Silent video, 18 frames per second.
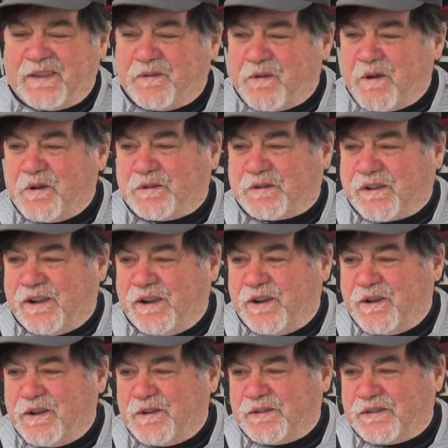The road's
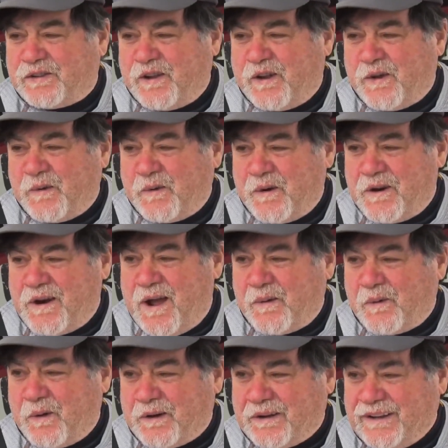closed, so we're
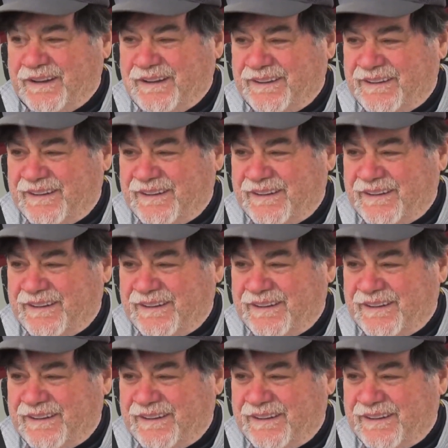not working.